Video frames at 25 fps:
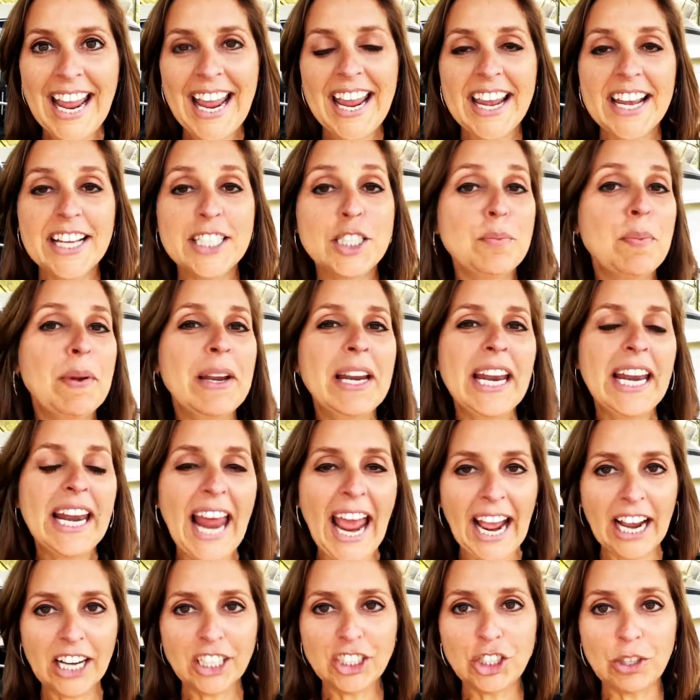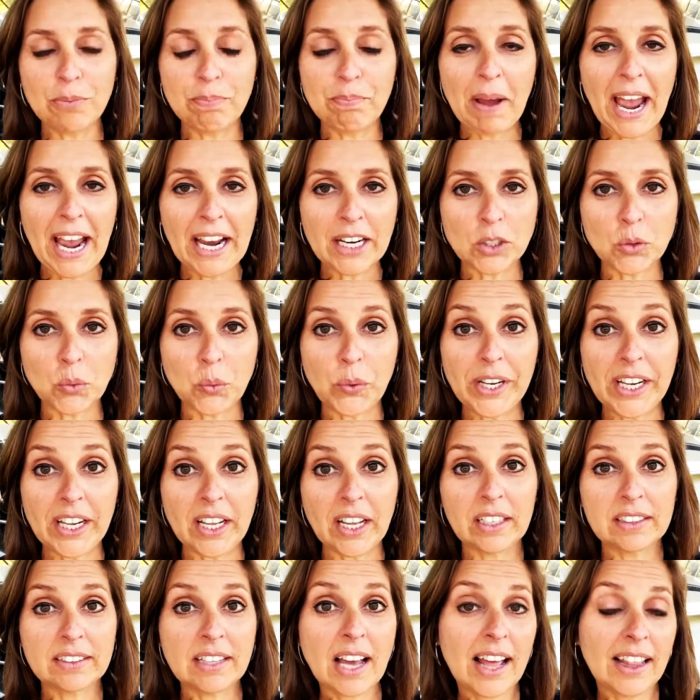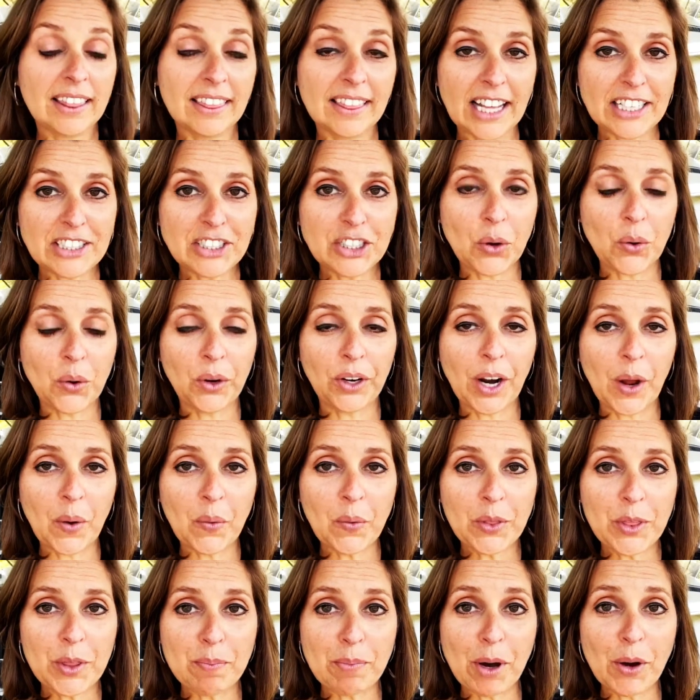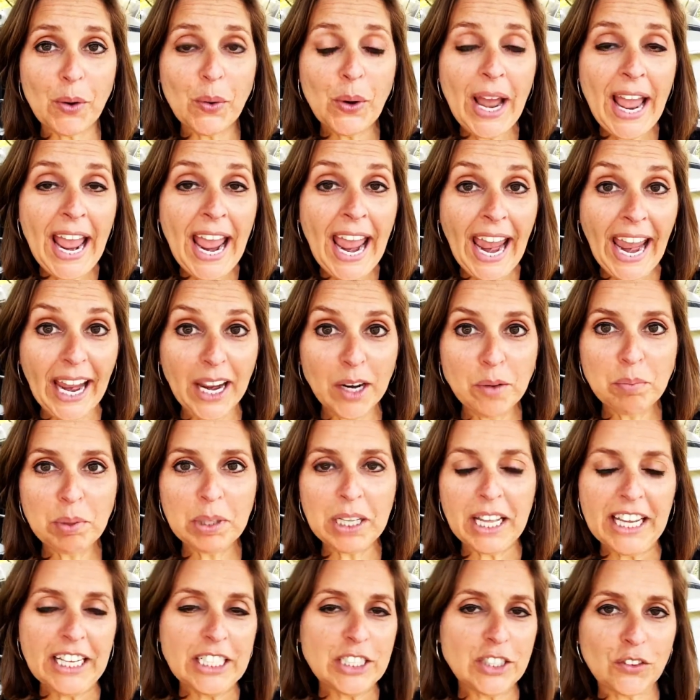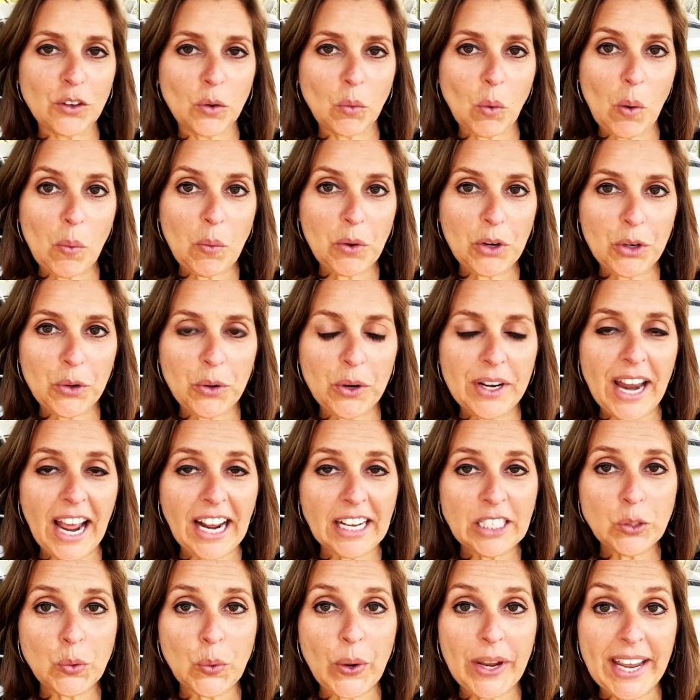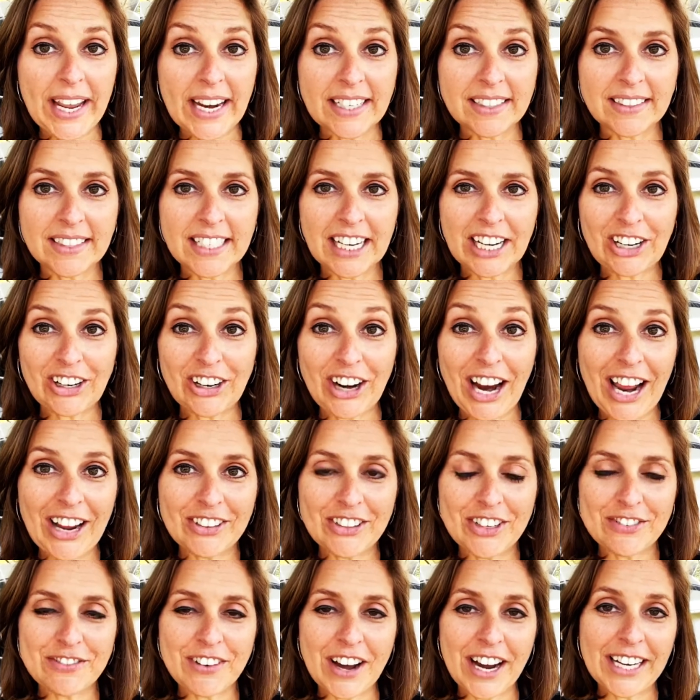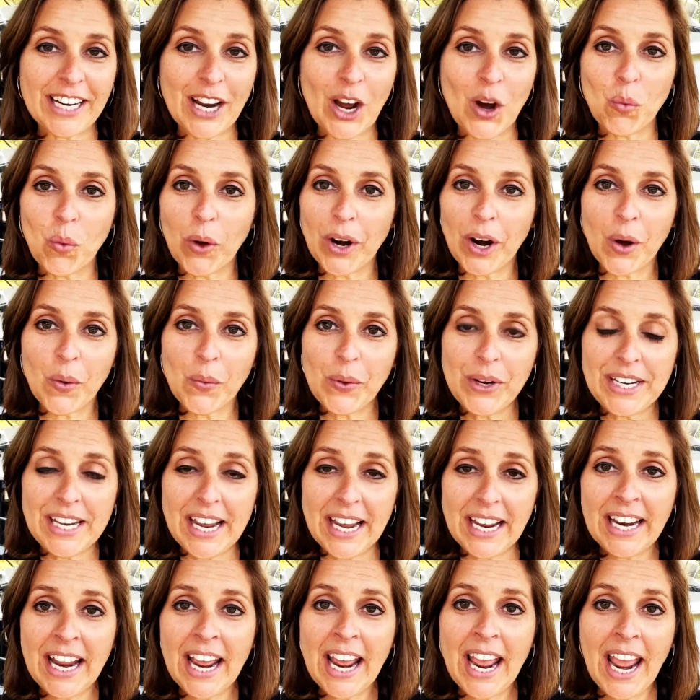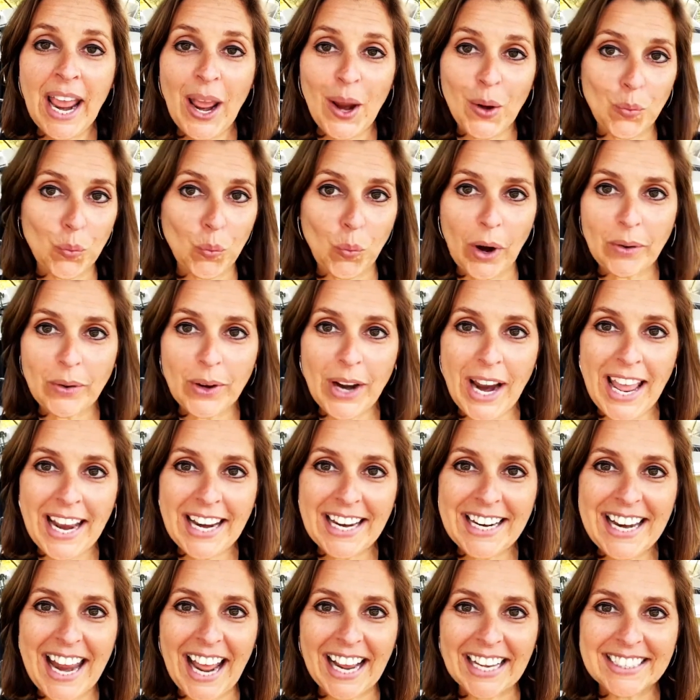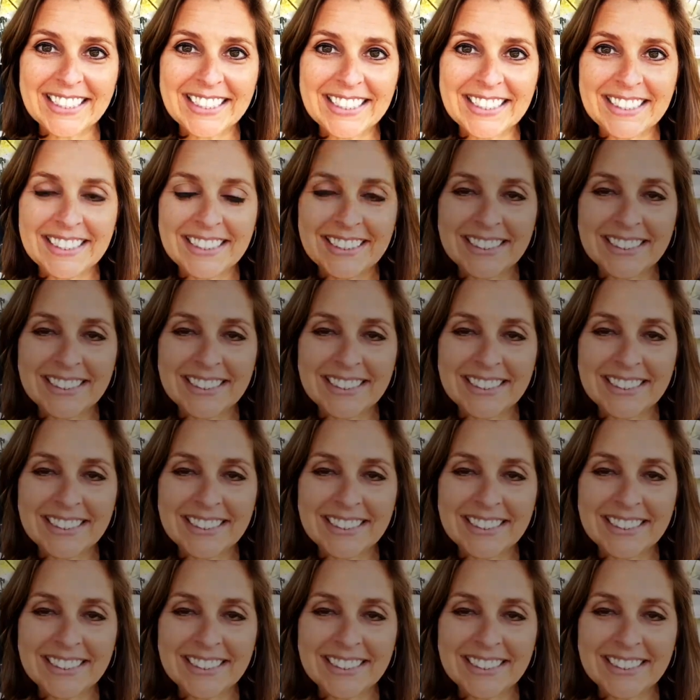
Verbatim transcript: It's been an action-packed week. Lots going on with the boat and plans for what we're doing next weekend. Stick around to find out what all we did and where we're headed next.